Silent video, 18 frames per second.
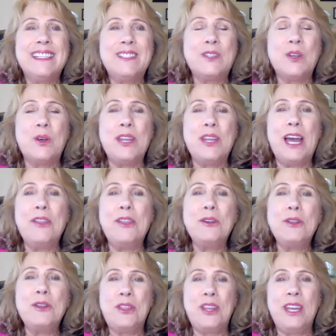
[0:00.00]
So the
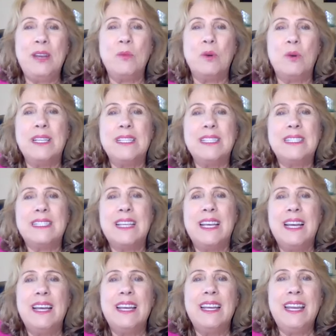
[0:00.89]
other thing was,
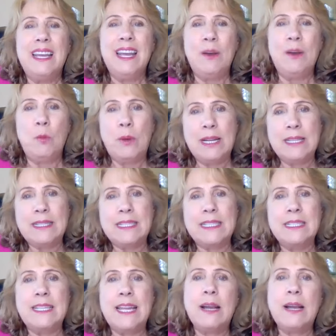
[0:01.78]
when it's
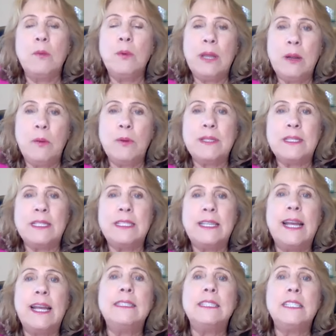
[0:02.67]
intent, when it was
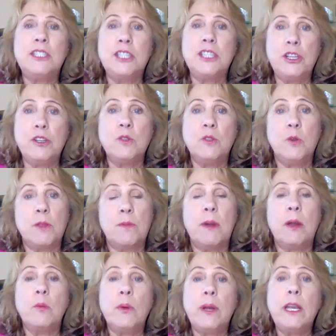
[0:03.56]
intended to use with
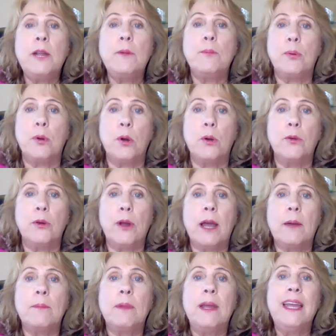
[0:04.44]
my reading
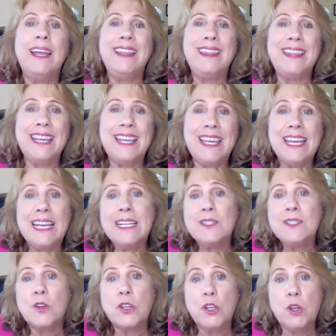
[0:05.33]
program, the
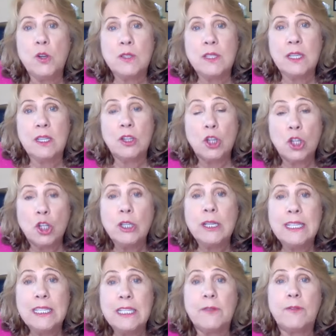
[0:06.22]
kids are using,
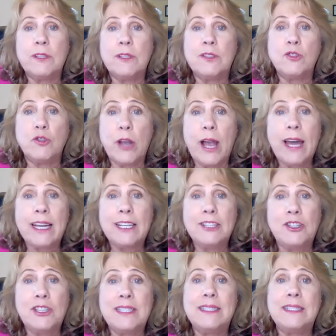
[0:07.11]
learning different
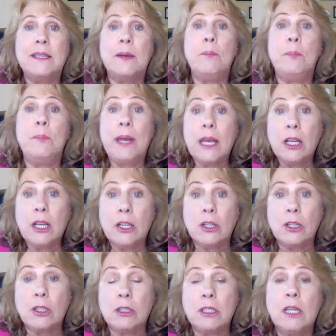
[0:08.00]
strategies to
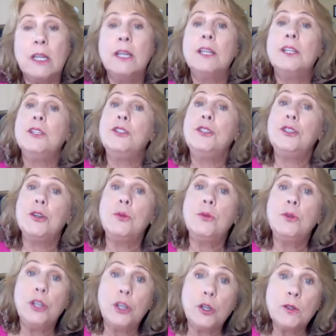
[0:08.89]
build,
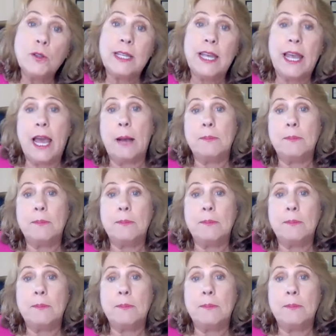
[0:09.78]
to use the